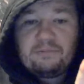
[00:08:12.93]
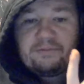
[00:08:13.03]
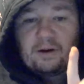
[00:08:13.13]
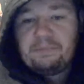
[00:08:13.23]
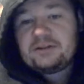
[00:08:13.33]

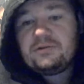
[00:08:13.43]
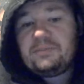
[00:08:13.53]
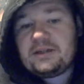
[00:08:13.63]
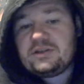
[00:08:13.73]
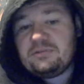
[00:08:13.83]
We've got
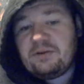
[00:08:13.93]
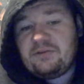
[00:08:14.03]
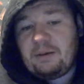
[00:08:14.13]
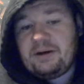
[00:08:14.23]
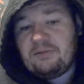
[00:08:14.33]
picture-in-picture with
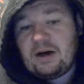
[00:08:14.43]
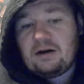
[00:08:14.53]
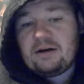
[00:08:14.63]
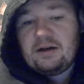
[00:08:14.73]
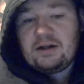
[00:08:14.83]
Sammy
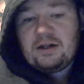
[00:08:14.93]
Guevara.